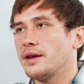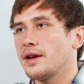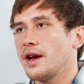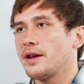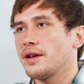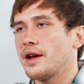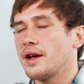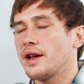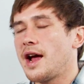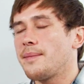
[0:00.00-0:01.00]
And
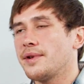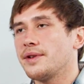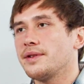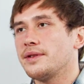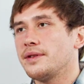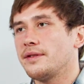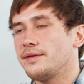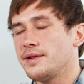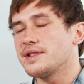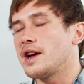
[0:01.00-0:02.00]
it happened a
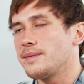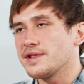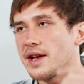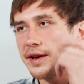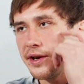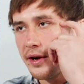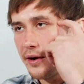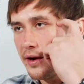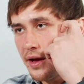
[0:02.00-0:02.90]
few times that year.